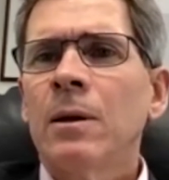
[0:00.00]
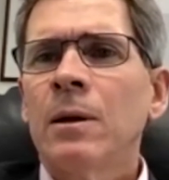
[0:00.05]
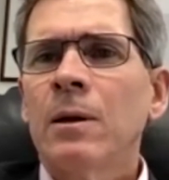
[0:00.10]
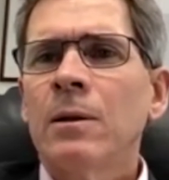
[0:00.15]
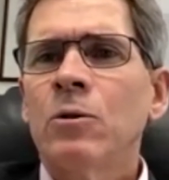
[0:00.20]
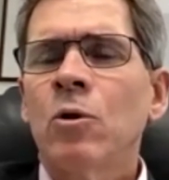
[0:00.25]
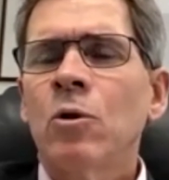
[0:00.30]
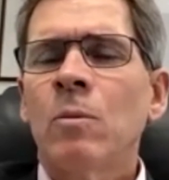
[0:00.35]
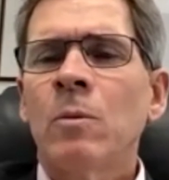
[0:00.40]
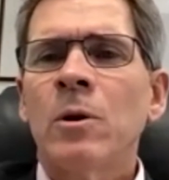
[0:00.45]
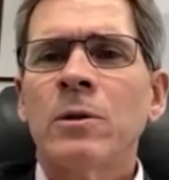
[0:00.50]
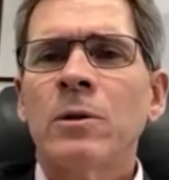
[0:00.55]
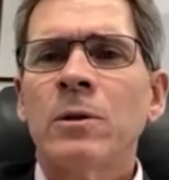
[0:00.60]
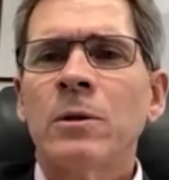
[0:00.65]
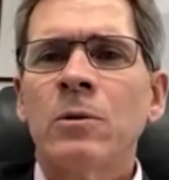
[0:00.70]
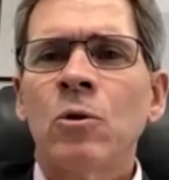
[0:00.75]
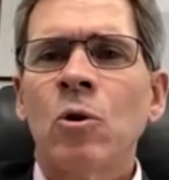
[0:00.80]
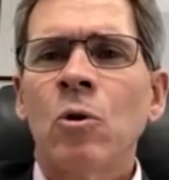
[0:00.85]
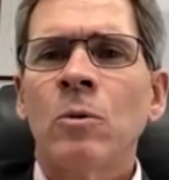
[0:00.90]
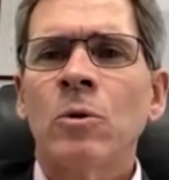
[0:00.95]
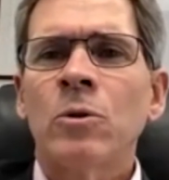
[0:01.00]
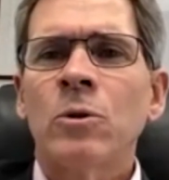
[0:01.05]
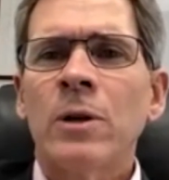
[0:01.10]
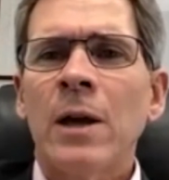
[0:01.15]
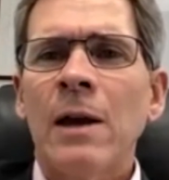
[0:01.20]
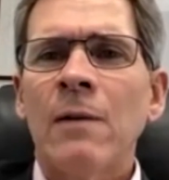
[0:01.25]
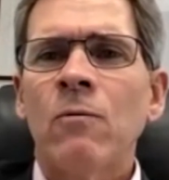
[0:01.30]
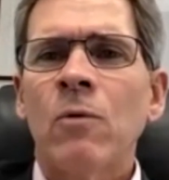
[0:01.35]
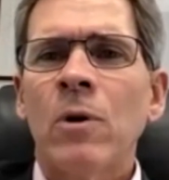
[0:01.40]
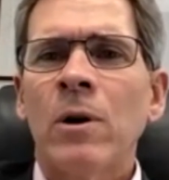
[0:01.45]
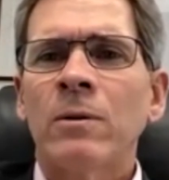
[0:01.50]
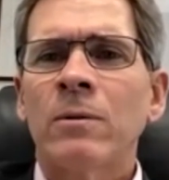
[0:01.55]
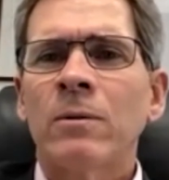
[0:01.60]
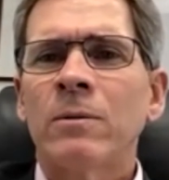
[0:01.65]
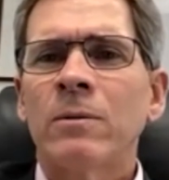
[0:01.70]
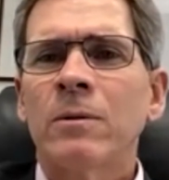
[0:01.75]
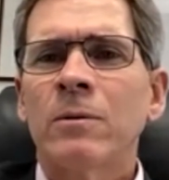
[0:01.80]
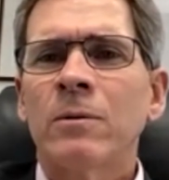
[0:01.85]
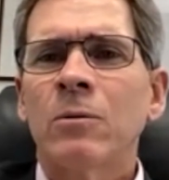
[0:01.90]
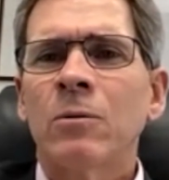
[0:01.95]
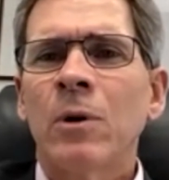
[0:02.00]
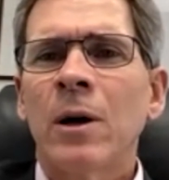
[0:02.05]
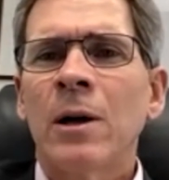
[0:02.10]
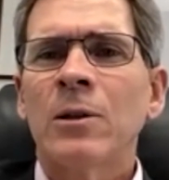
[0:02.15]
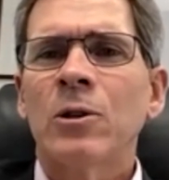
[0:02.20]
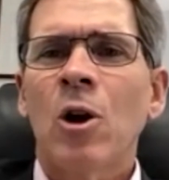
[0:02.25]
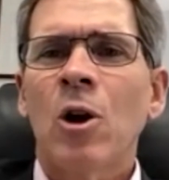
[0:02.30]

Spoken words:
it's almost normal to have one, or